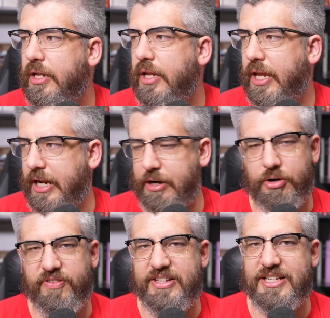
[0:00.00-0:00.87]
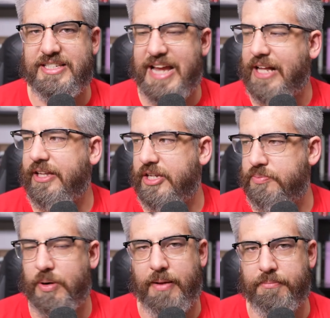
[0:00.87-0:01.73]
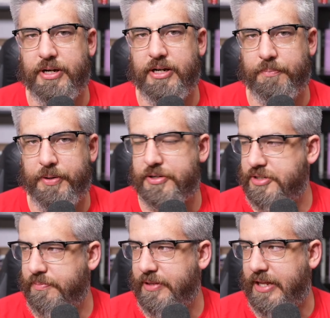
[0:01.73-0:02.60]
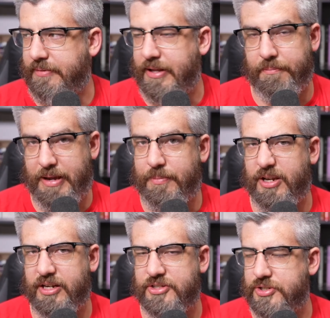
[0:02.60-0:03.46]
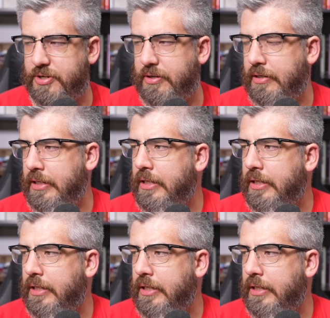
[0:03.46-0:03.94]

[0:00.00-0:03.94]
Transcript: and I don't know if that's exactly his problem, but it appears to that may be a concern.